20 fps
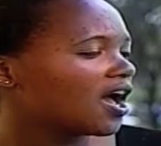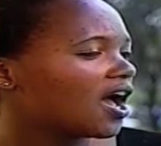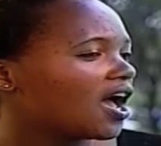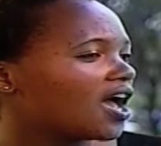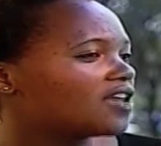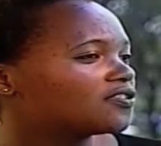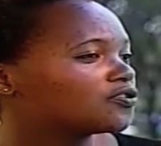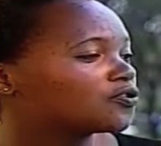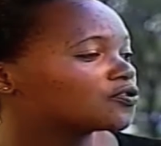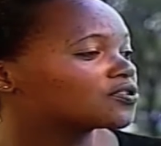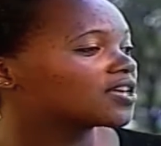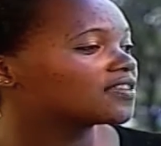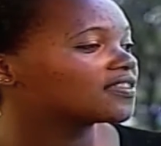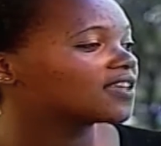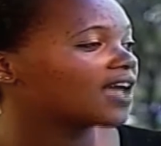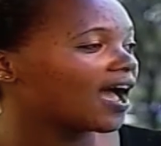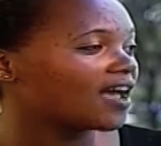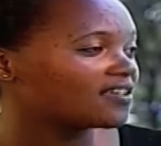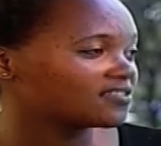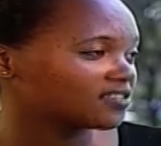and those are
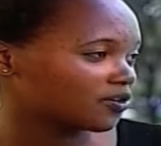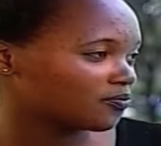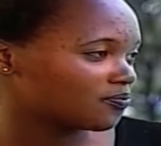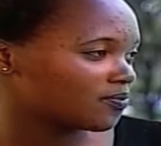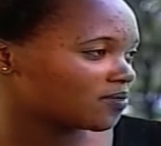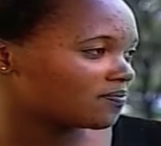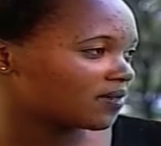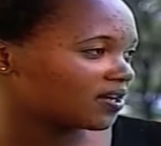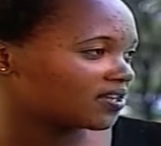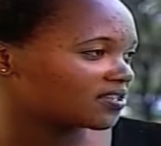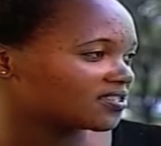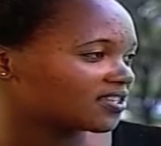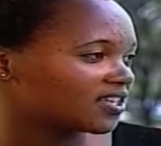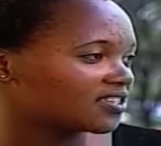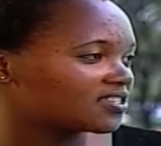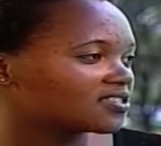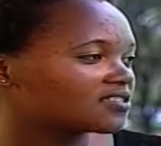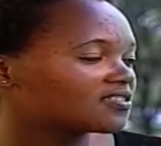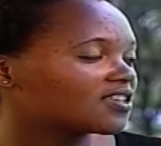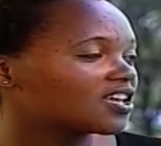the AISEC members.
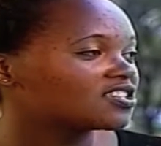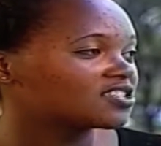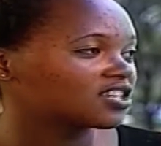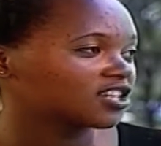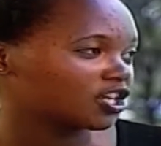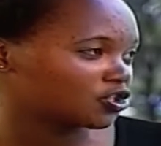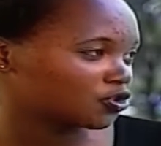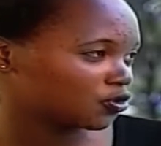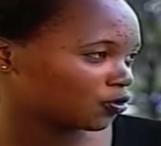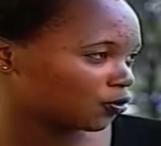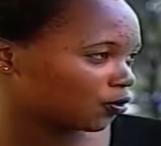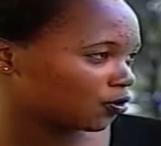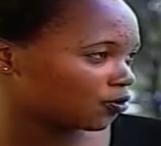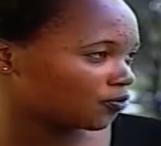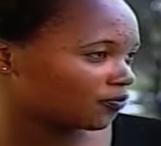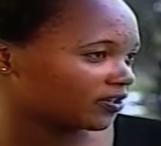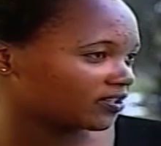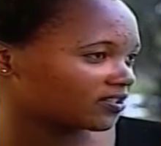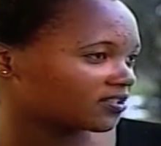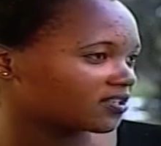That's the International
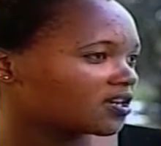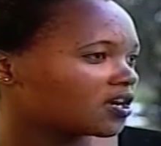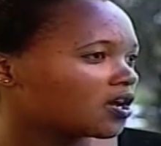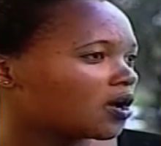Congress.